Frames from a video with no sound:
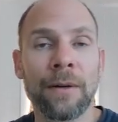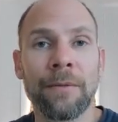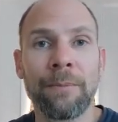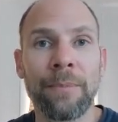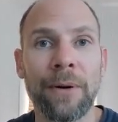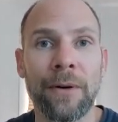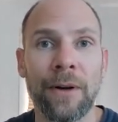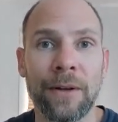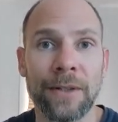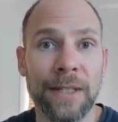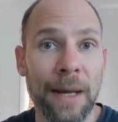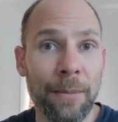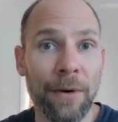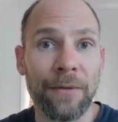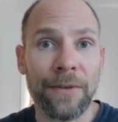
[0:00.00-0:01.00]
per,
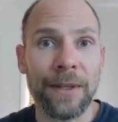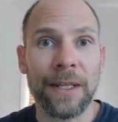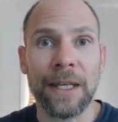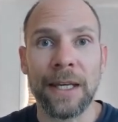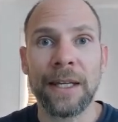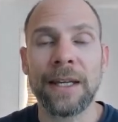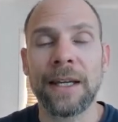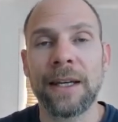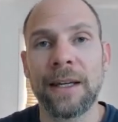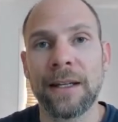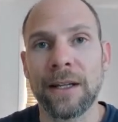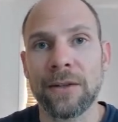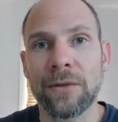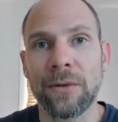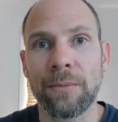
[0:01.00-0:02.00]
some of the
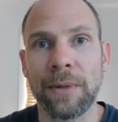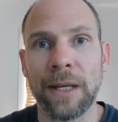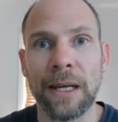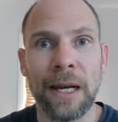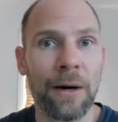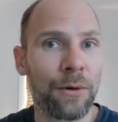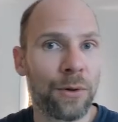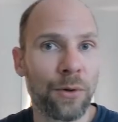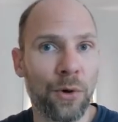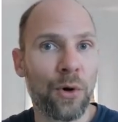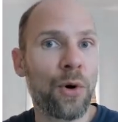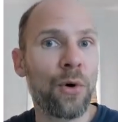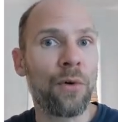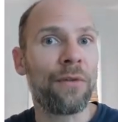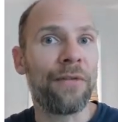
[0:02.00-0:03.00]
indicators could be allowed to
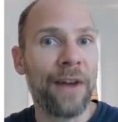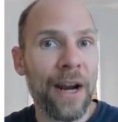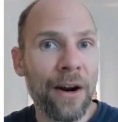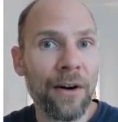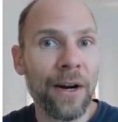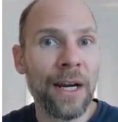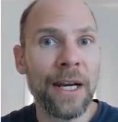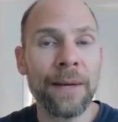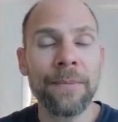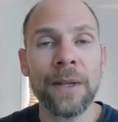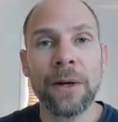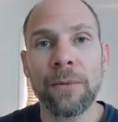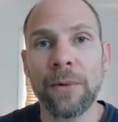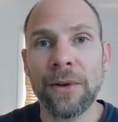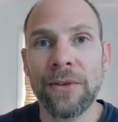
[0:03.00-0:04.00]
co-vary
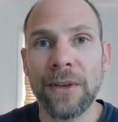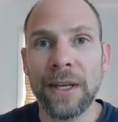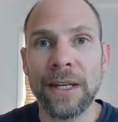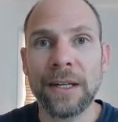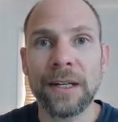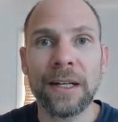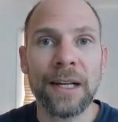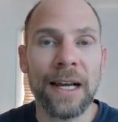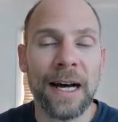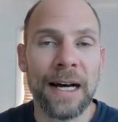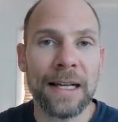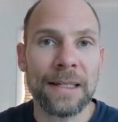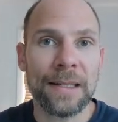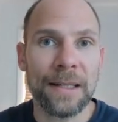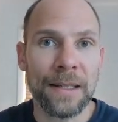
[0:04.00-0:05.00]
within
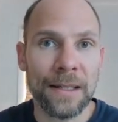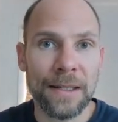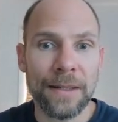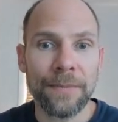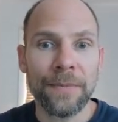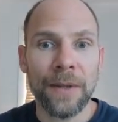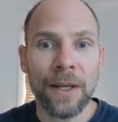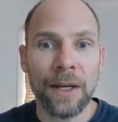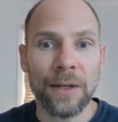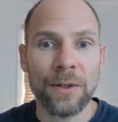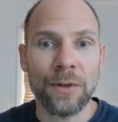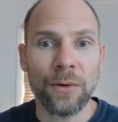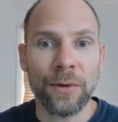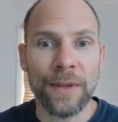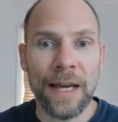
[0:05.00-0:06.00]
classes. And
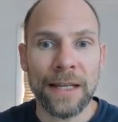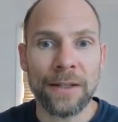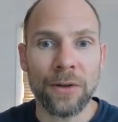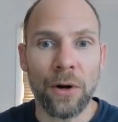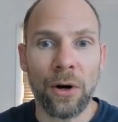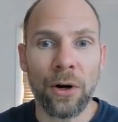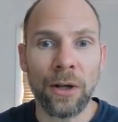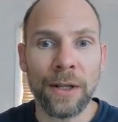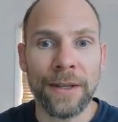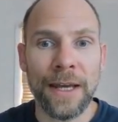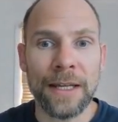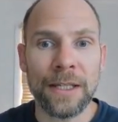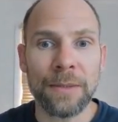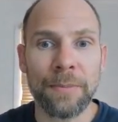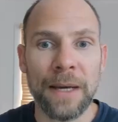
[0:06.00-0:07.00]
so that's all
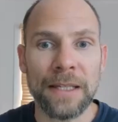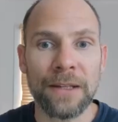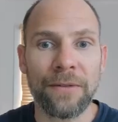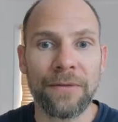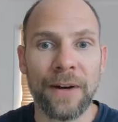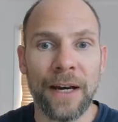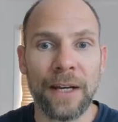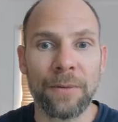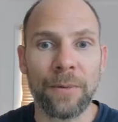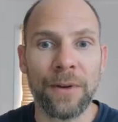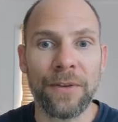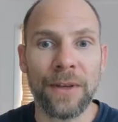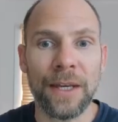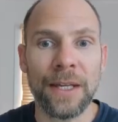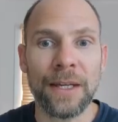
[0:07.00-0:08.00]
then specified
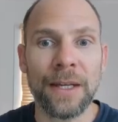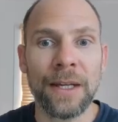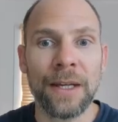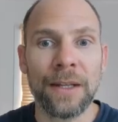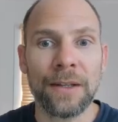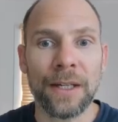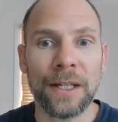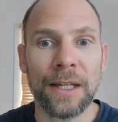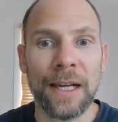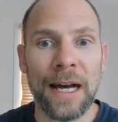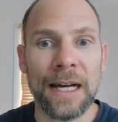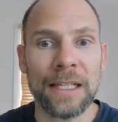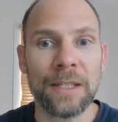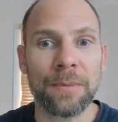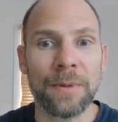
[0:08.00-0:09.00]
within the
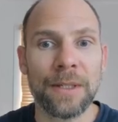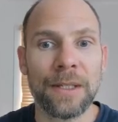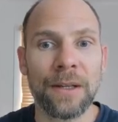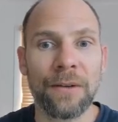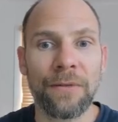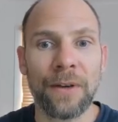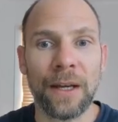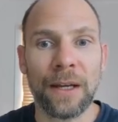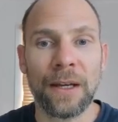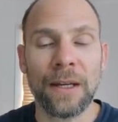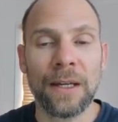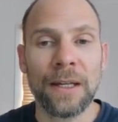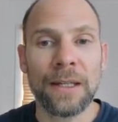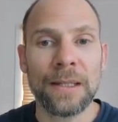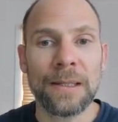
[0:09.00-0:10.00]
class specific
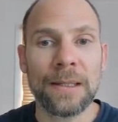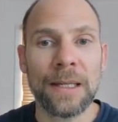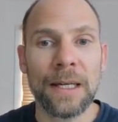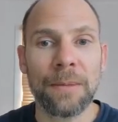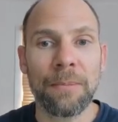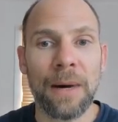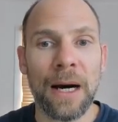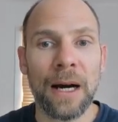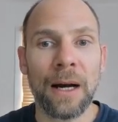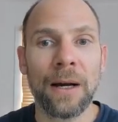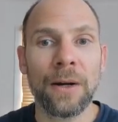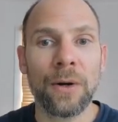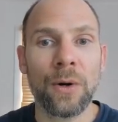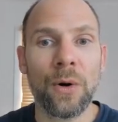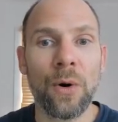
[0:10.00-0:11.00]
sigma
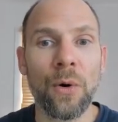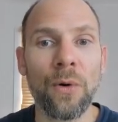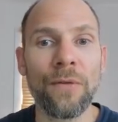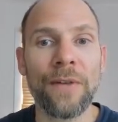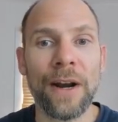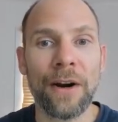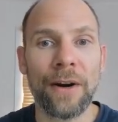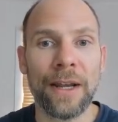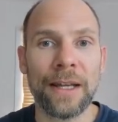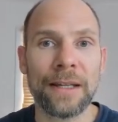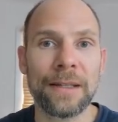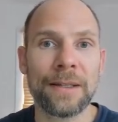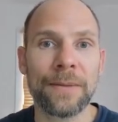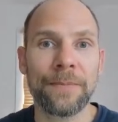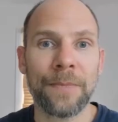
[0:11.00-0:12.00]

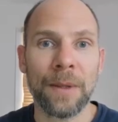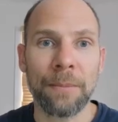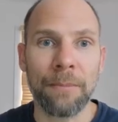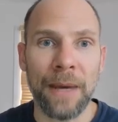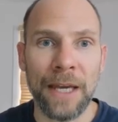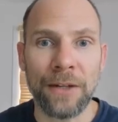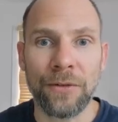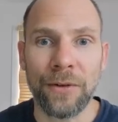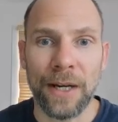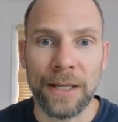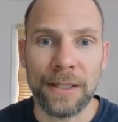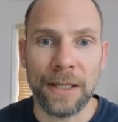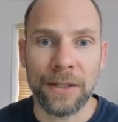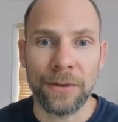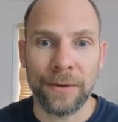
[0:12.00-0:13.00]
covariance matrix.
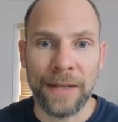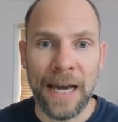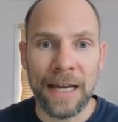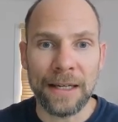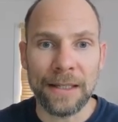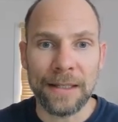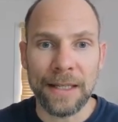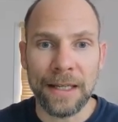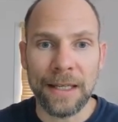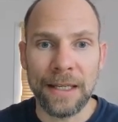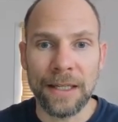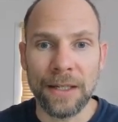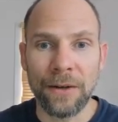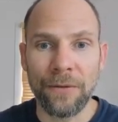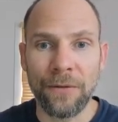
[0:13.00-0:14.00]
And so that is the key
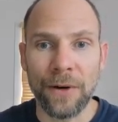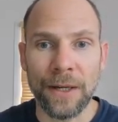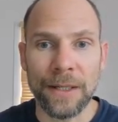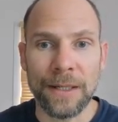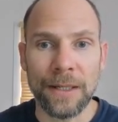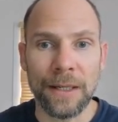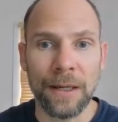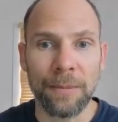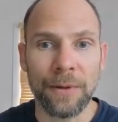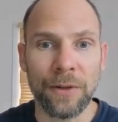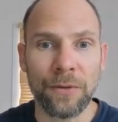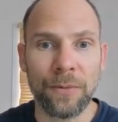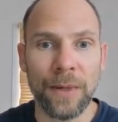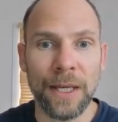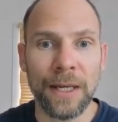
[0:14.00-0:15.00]
difference here
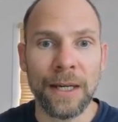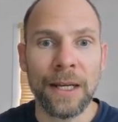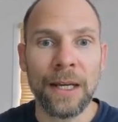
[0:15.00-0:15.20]
between